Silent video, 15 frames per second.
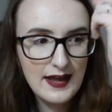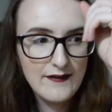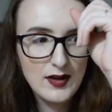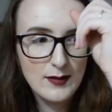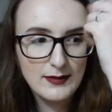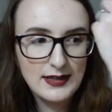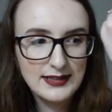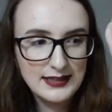If
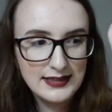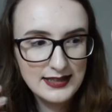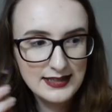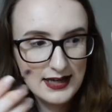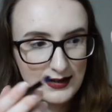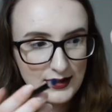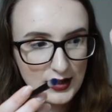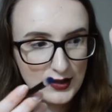you're blending this
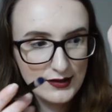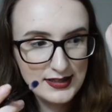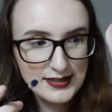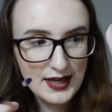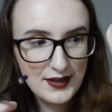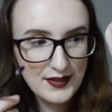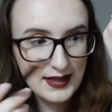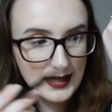out in the crease,
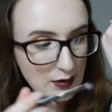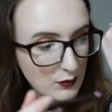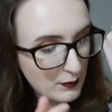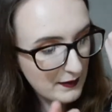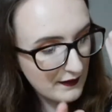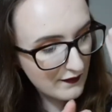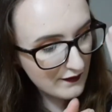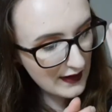I think it will
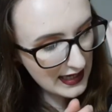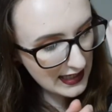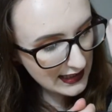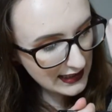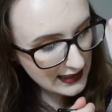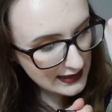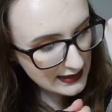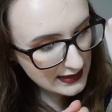be
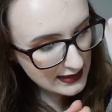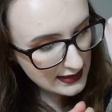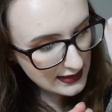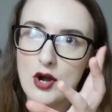fine.